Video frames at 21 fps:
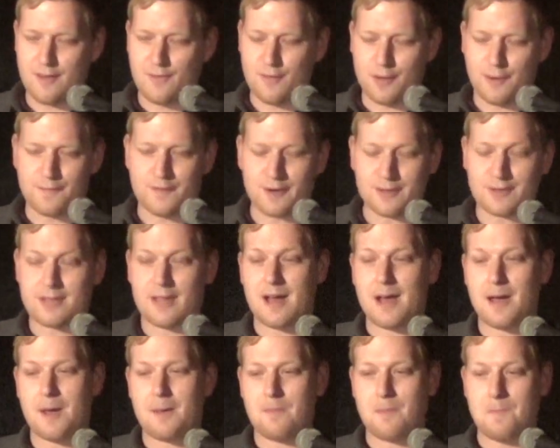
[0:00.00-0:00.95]
for the first
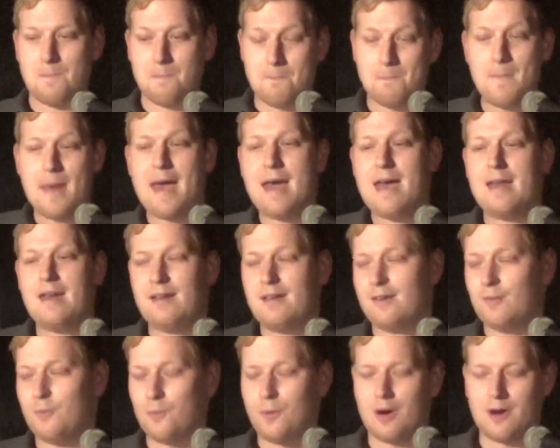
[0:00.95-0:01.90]
time, met
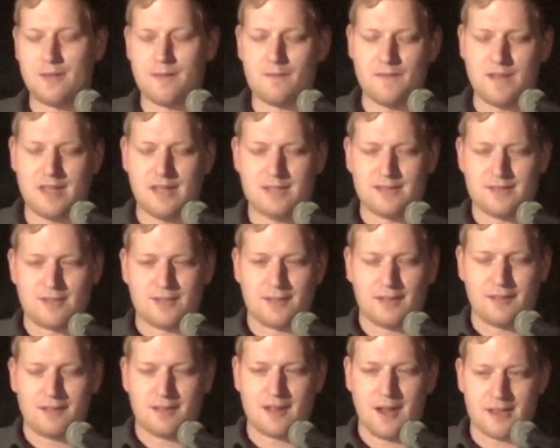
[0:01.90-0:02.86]
one of his
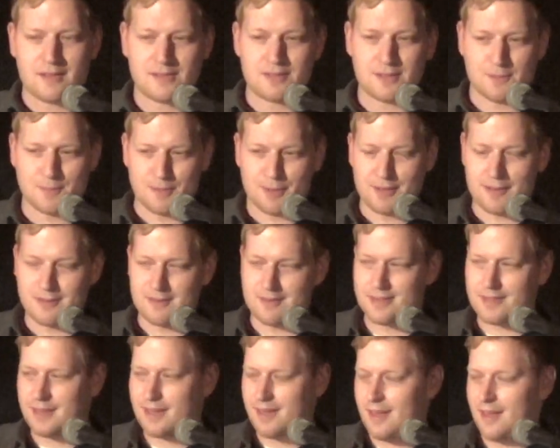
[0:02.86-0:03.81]

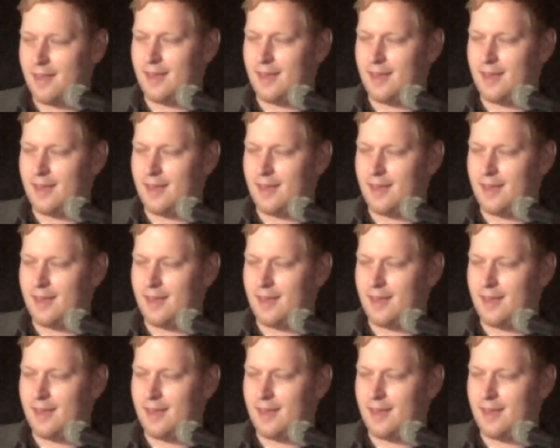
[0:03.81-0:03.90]
customers,